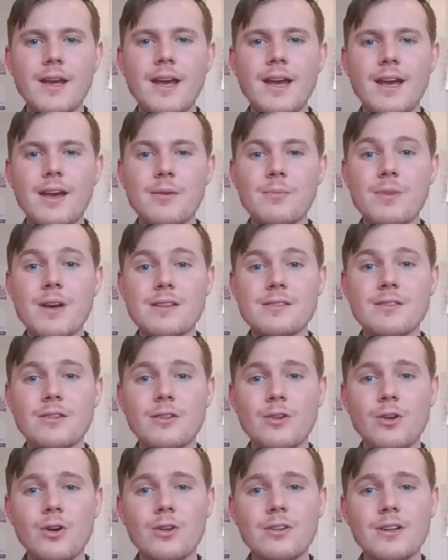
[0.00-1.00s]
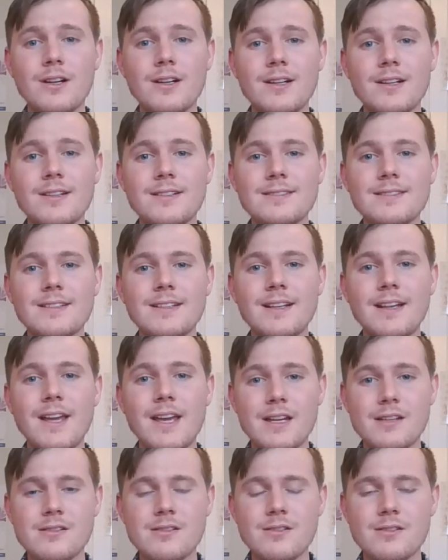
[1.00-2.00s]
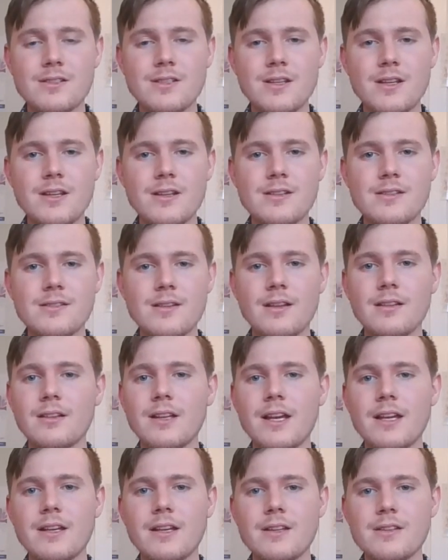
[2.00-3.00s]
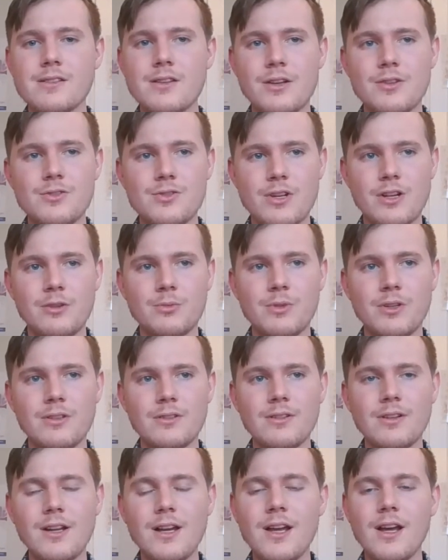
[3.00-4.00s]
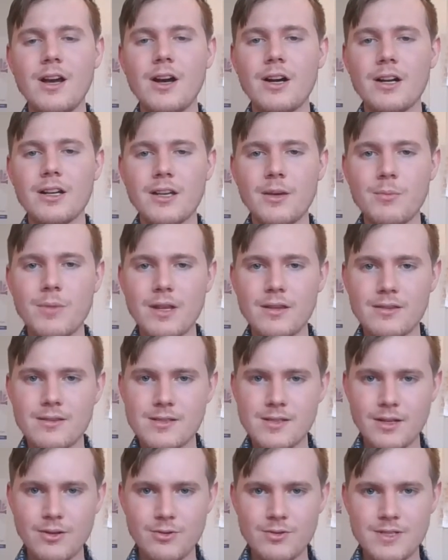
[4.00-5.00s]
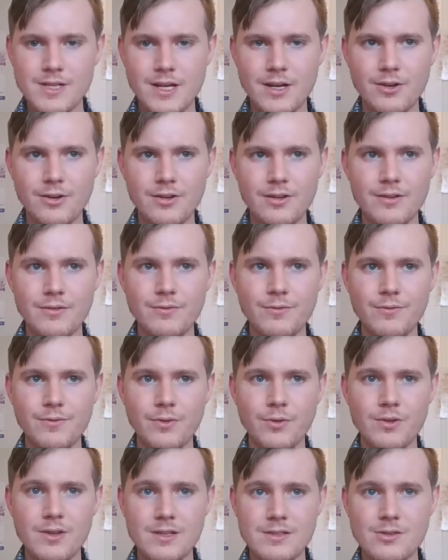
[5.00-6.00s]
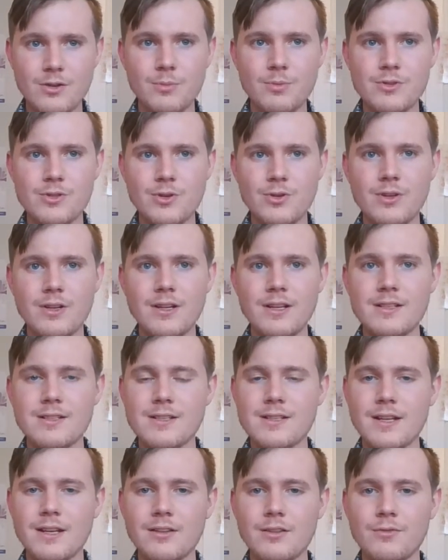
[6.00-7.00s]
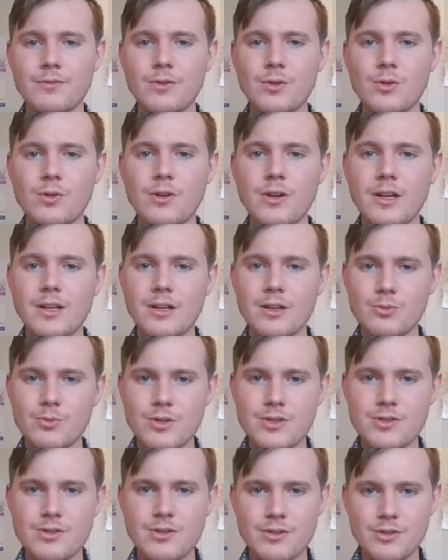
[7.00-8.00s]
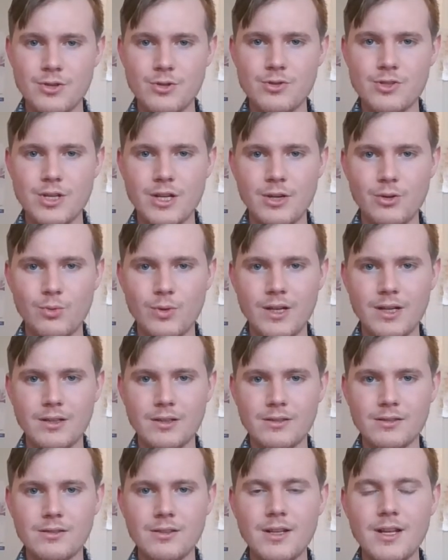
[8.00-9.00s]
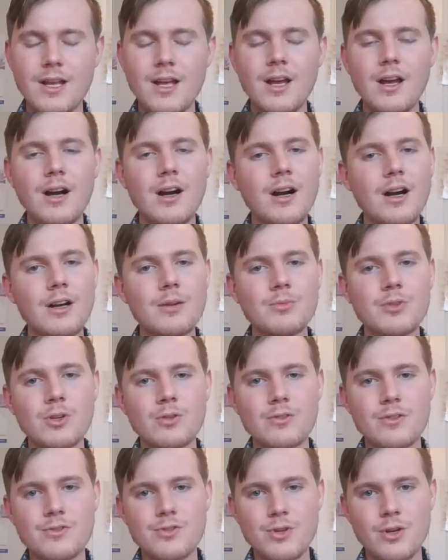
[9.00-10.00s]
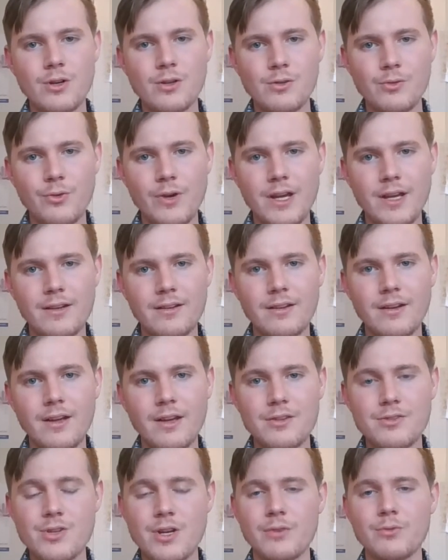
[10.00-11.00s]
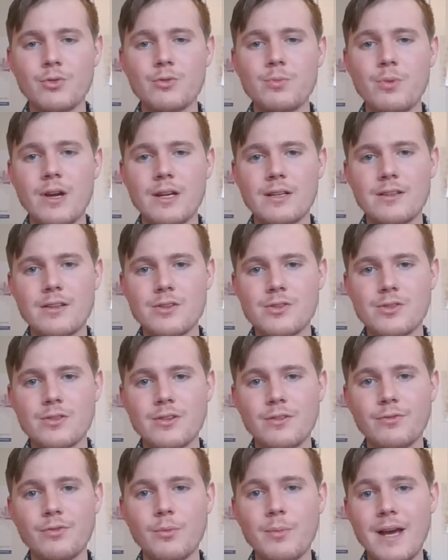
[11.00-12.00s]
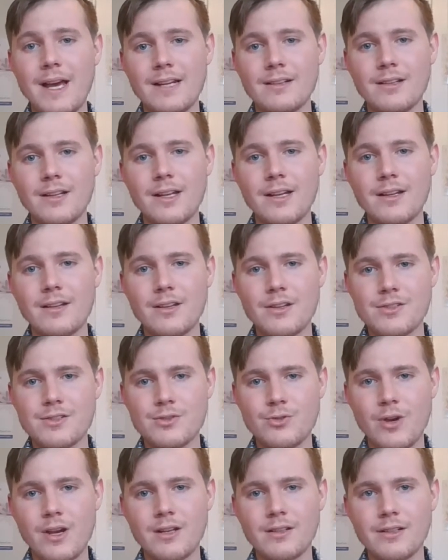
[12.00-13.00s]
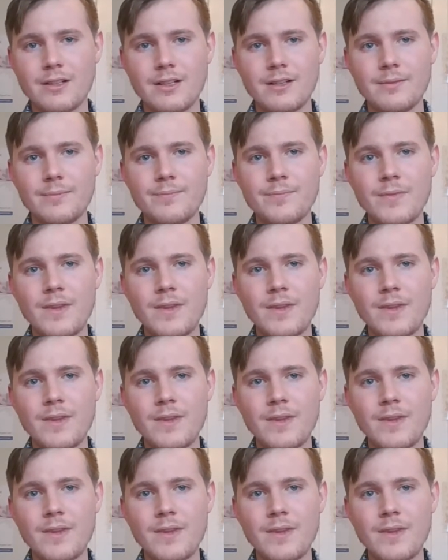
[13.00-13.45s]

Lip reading: Ambassador Cocker, Excellencies, ladies and gentlemen, I commend the Secretariat for this opportunity to take the floor, and I wish the new chair well. I'm Dr. Joel Wren, a general practitioner from Adelaide, Australia.